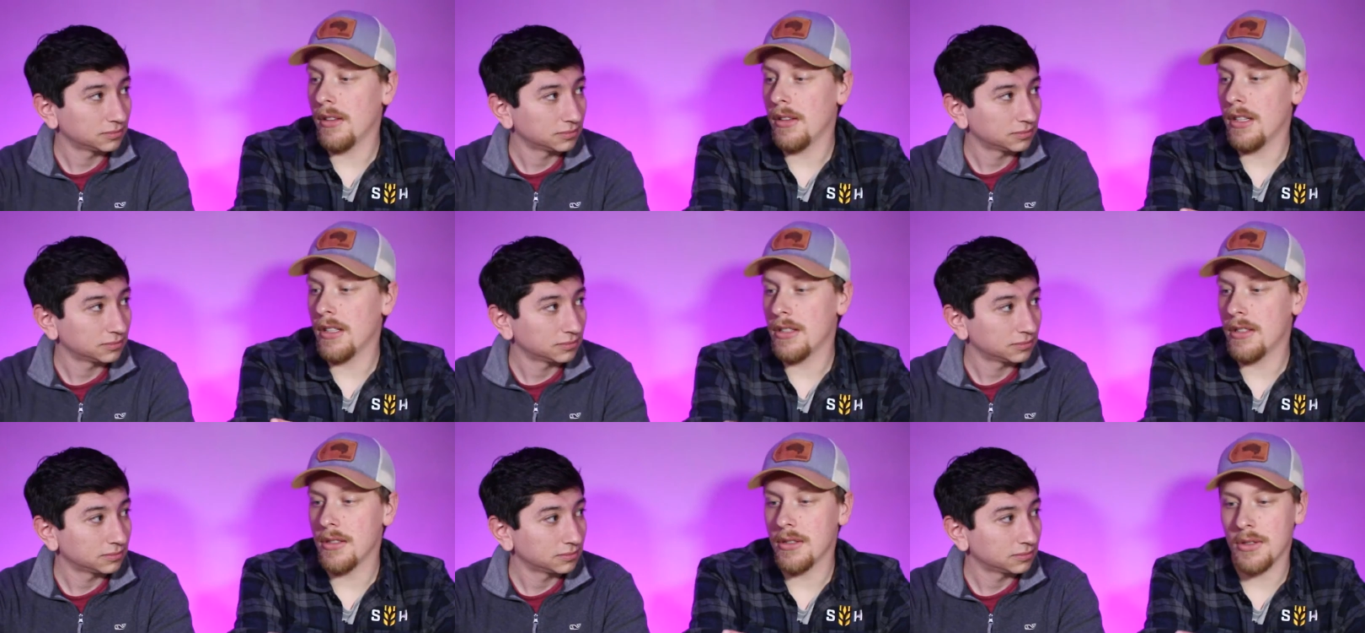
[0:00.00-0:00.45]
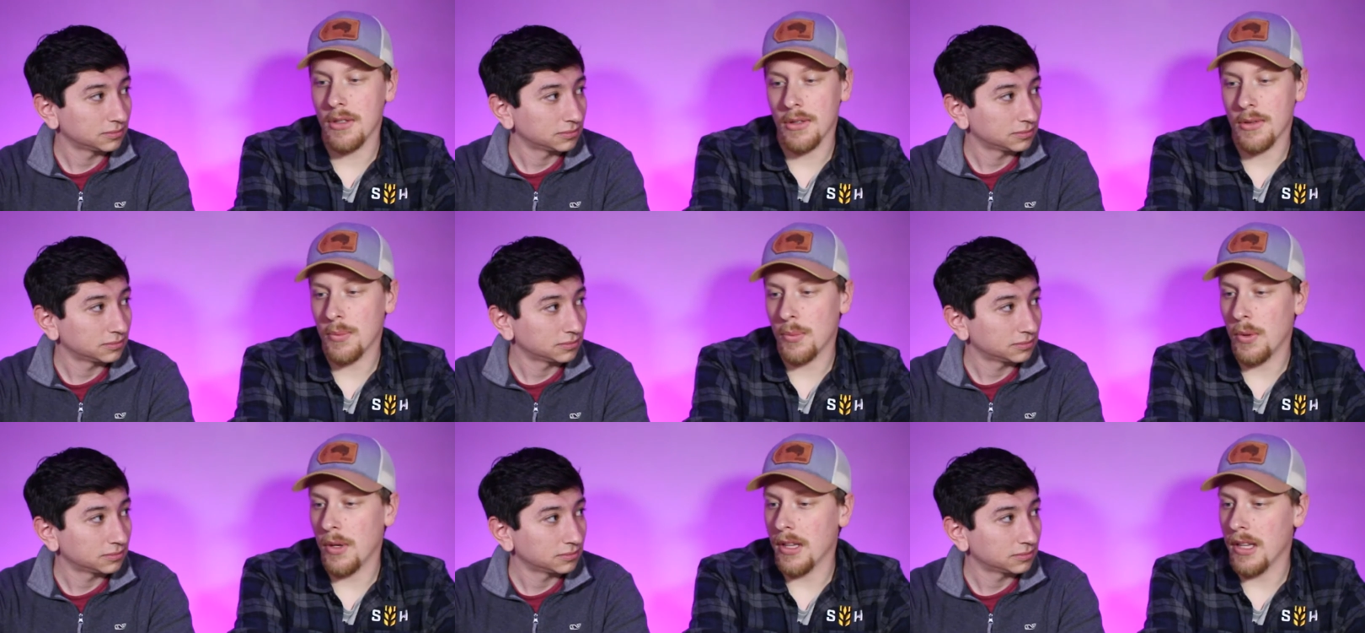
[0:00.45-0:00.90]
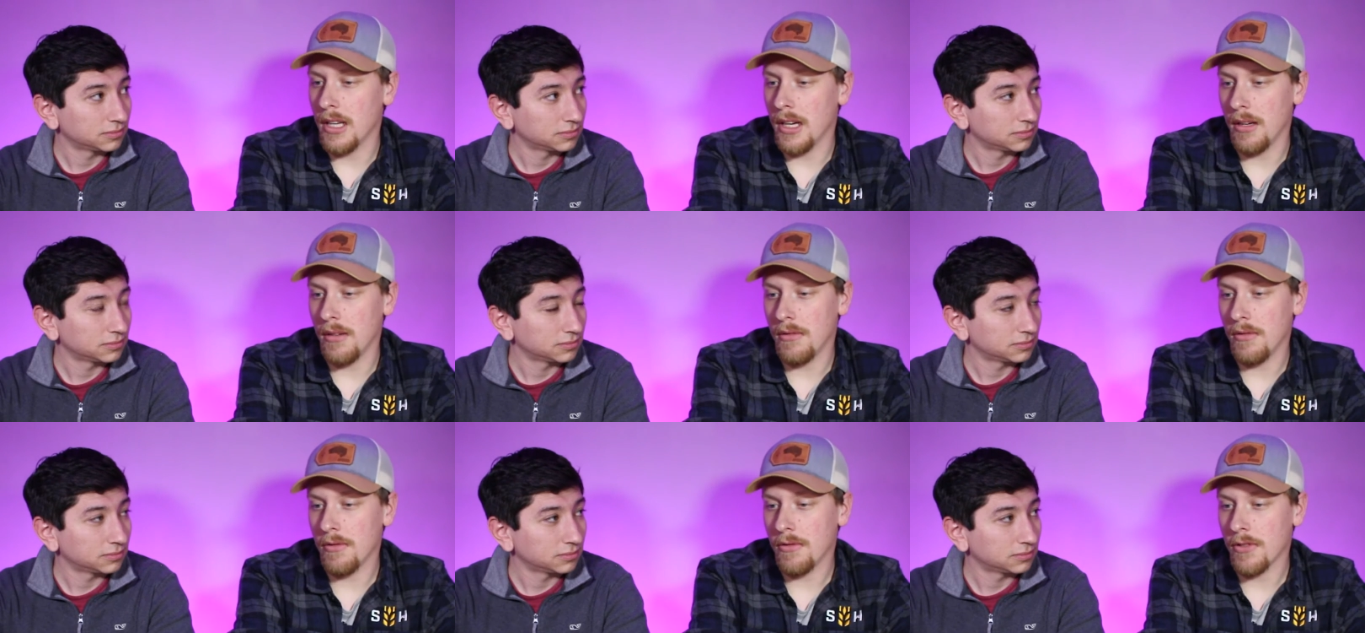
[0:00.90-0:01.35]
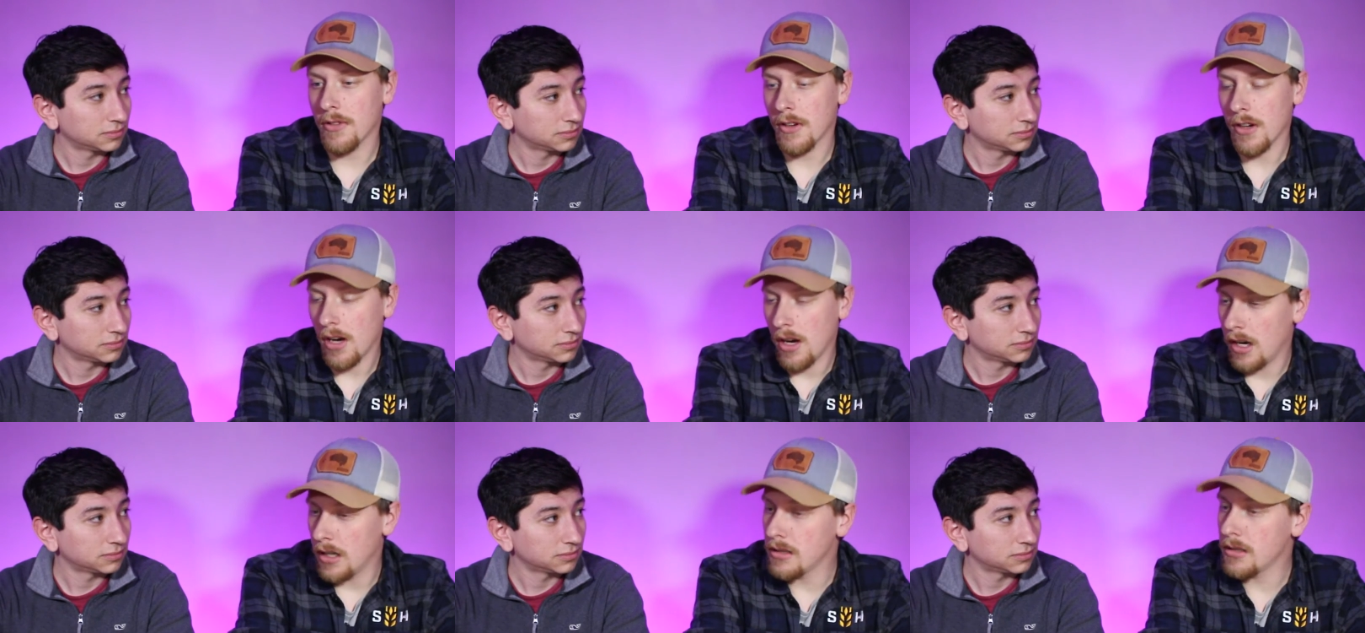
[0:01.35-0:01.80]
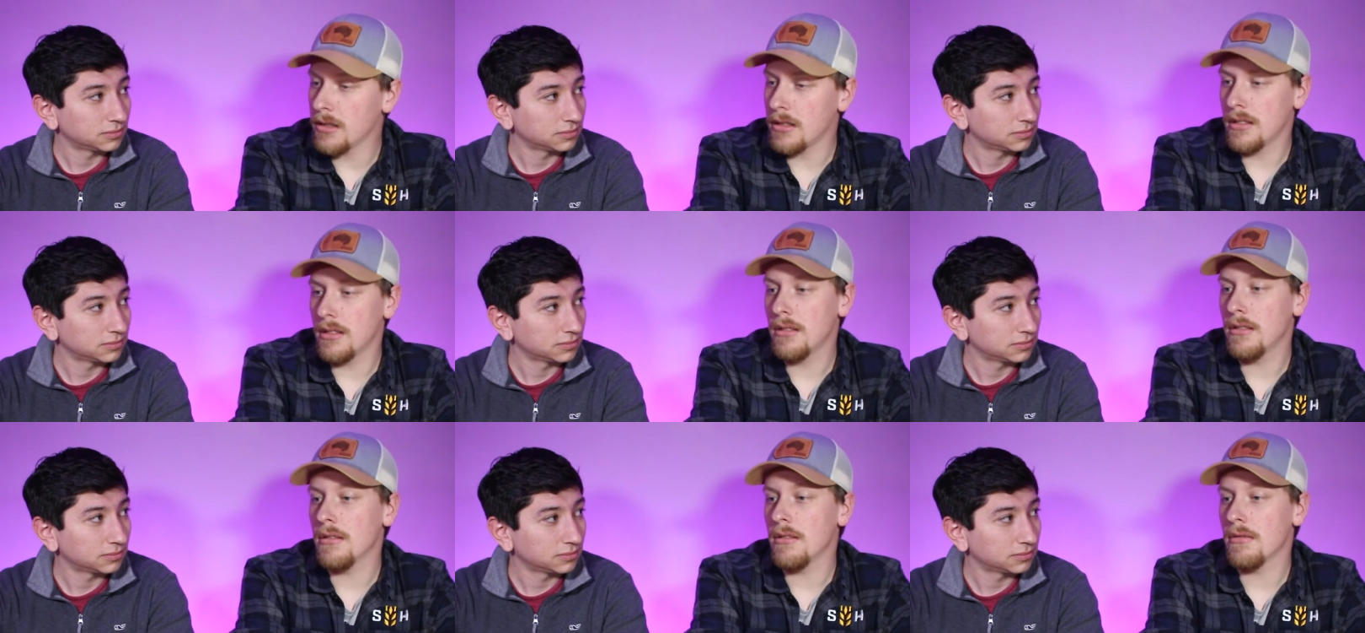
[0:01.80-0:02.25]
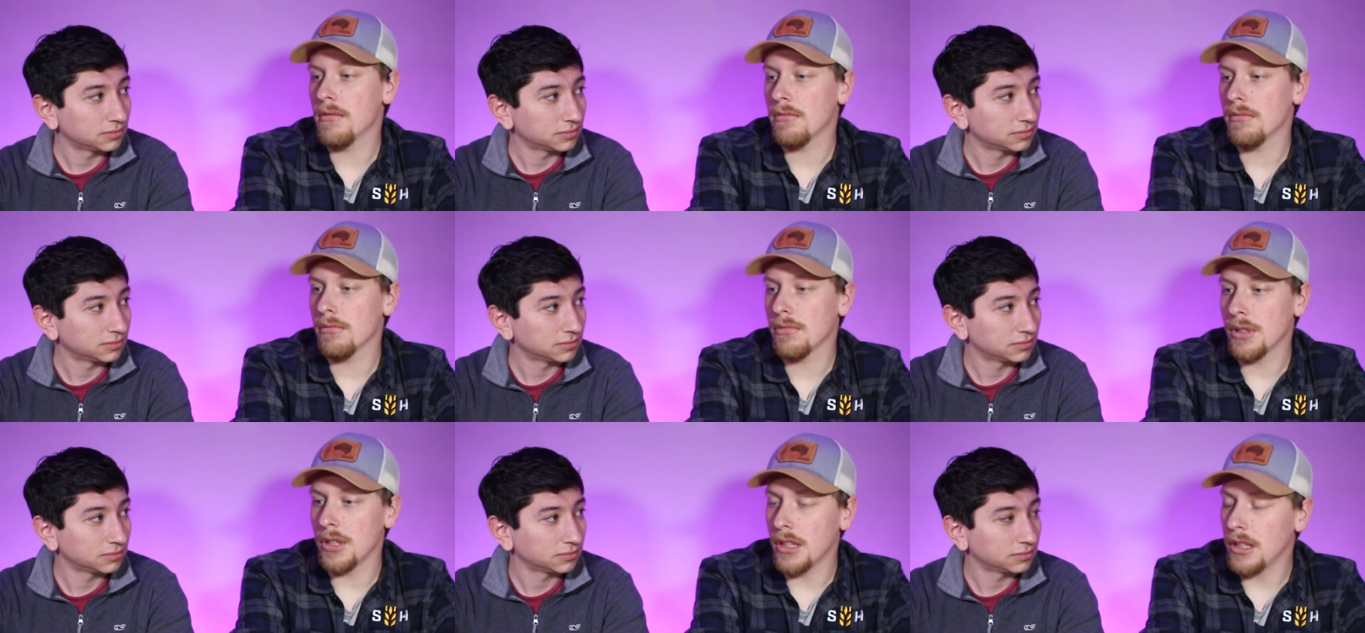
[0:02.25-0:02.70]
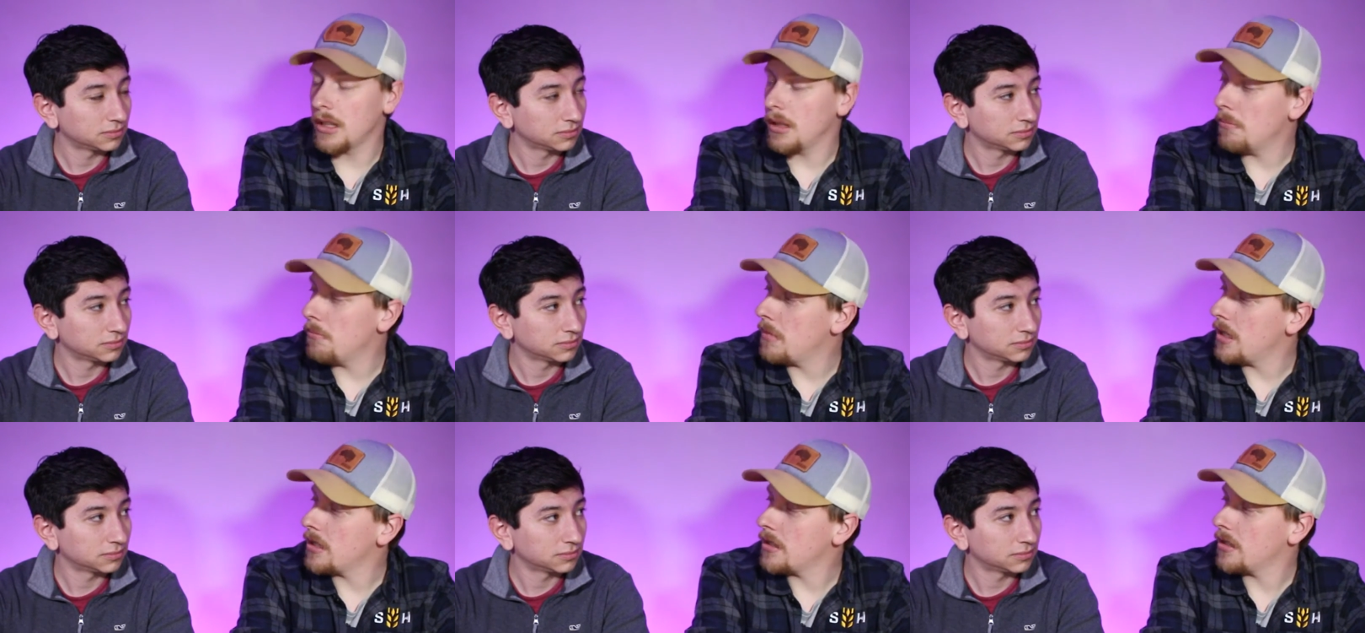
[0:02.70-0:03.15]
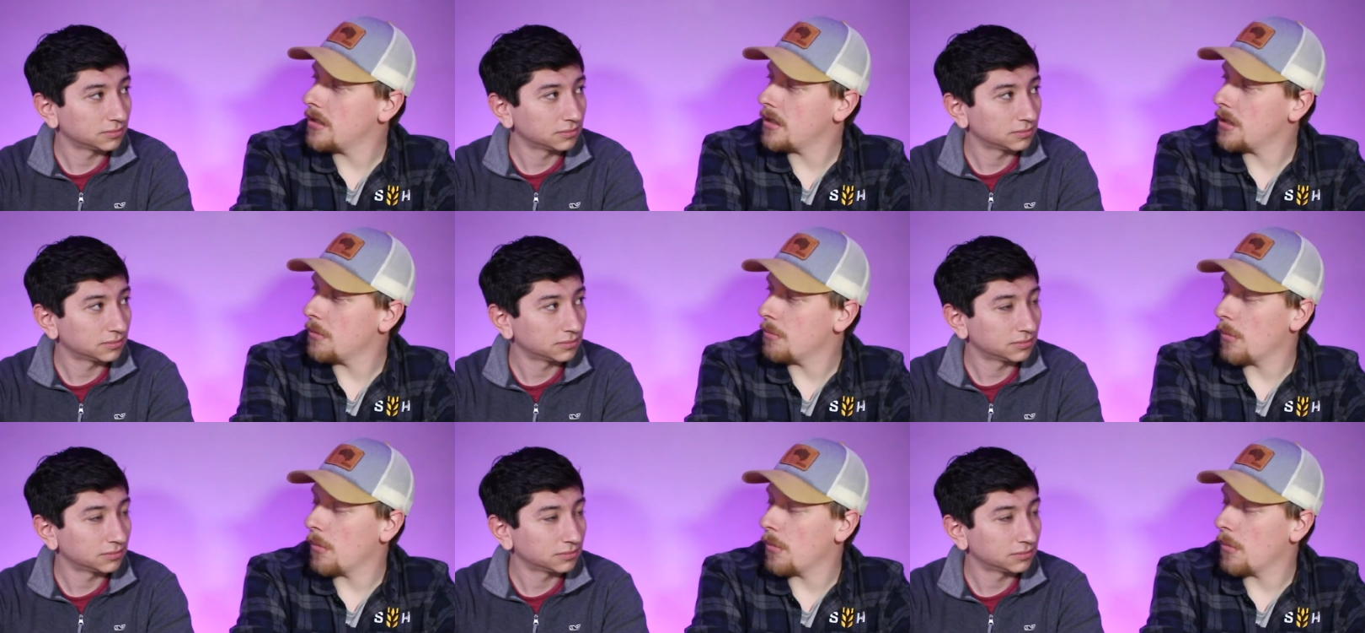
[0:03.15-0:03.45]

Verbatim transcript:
Speaker 1: This is just one that, for us, really misses the